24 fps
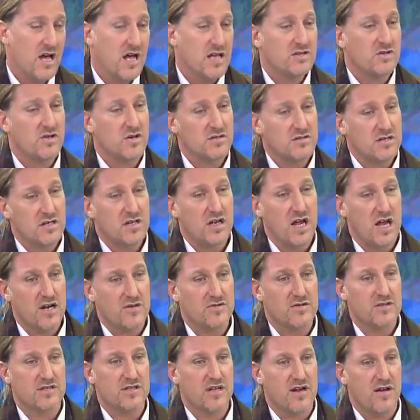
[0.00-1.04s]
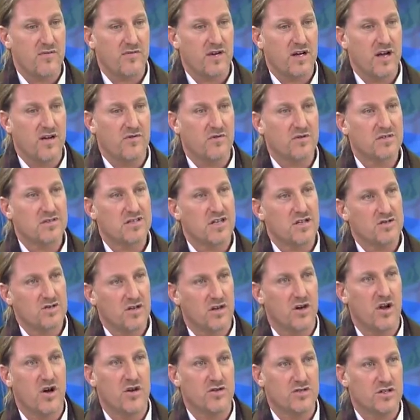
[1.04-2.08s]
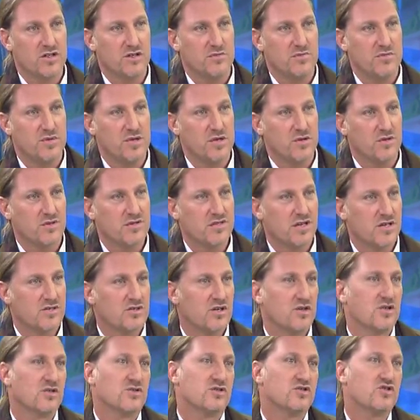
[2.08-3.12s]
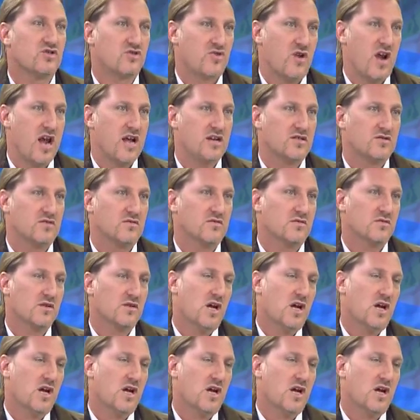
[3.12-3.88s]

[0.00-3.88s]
Certain countries in Africa have got such a low GDP or such a constraint